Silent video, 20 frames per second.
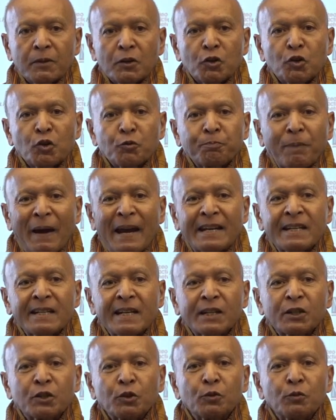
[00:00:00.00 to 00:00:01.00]
to
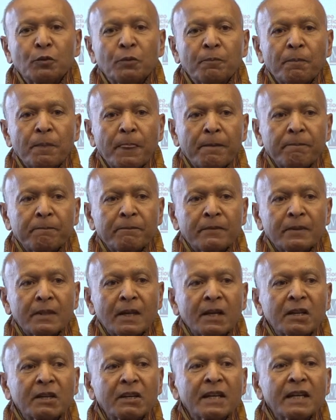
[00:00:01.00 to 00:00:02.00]
pander to
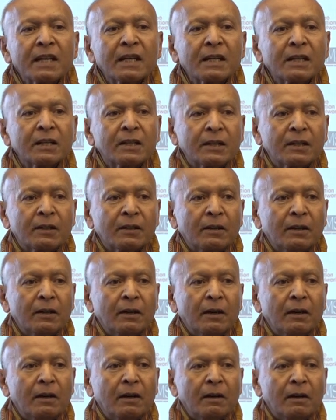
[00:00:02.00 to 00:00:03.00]
the greed
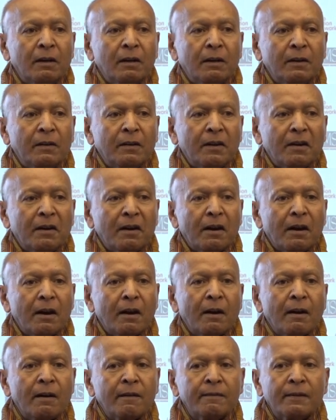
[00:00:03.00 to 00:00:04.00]

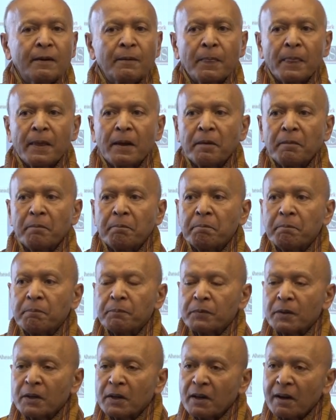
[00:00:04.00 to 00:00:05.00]
of
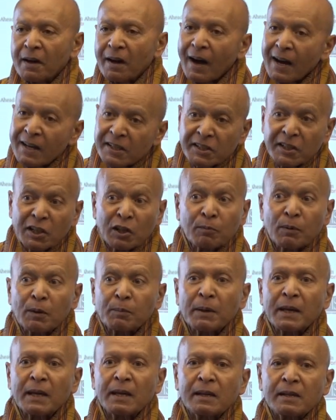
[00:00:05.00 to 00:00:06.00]
us human
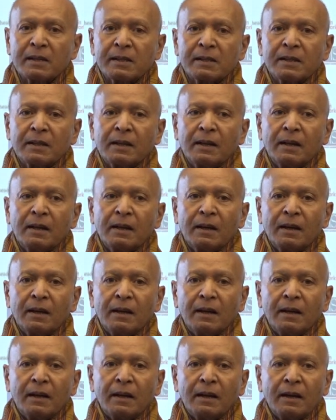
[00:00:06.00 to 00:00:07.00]
beings
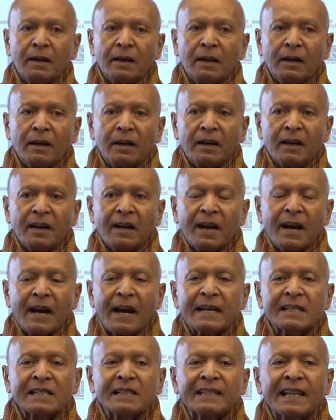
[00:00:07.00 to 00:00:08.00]

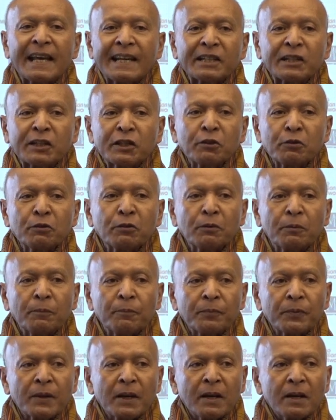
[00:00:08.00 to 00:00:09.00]
has led to
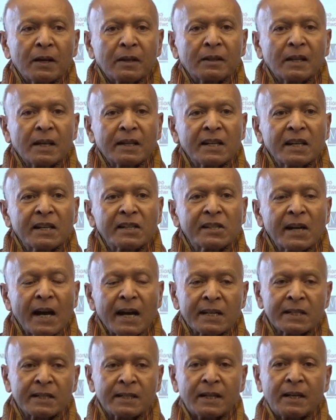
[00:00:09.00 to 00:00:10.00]
the
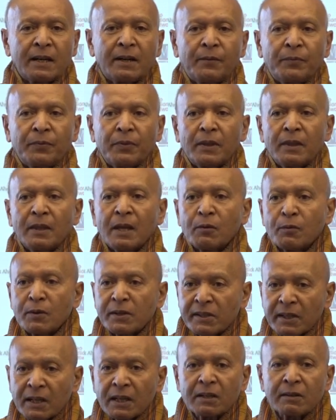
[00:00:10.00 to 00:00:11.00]
disaster that we
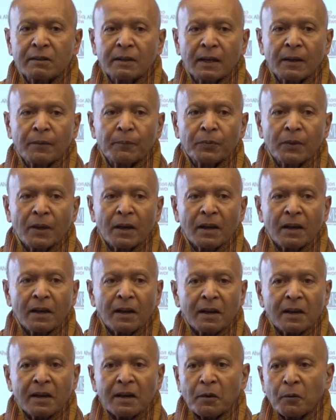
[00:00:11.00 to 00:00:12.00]
see today.
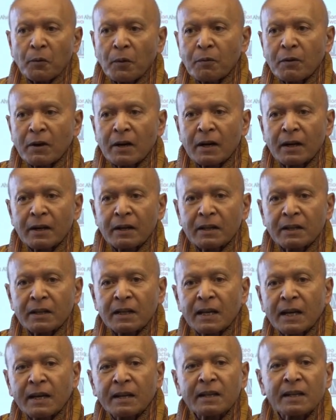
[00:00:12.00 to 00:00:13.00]
We were
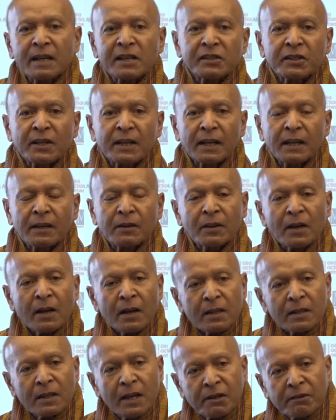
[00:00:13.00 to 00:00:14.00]
hearing yesterday
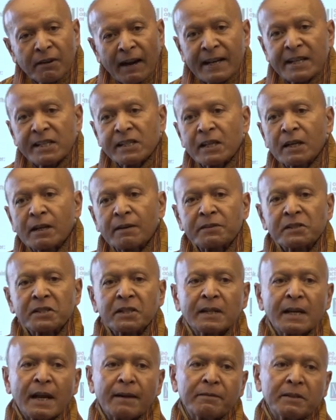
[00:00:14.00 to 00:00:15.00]
the rising of
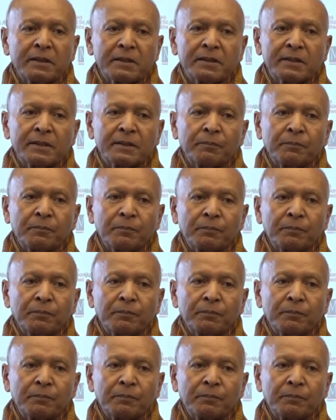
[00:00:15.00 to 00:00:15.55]
sea levels.